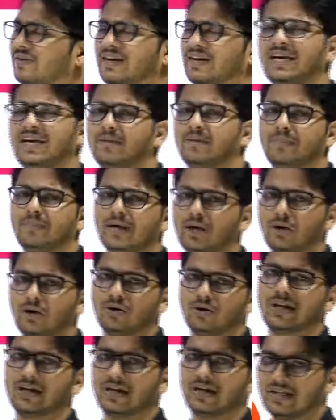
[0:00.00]
any
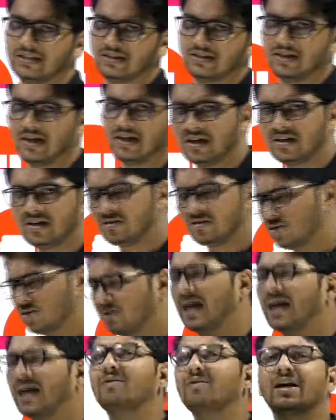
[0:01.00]
particular case here, so
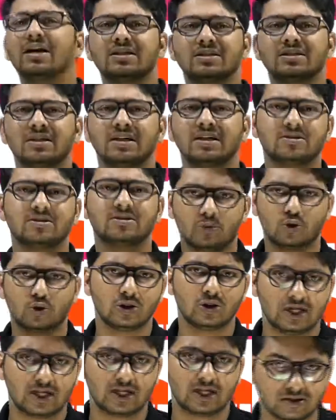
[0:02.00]
that we'll discuss both
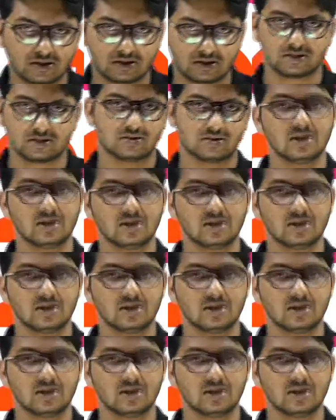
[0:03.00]
the cases.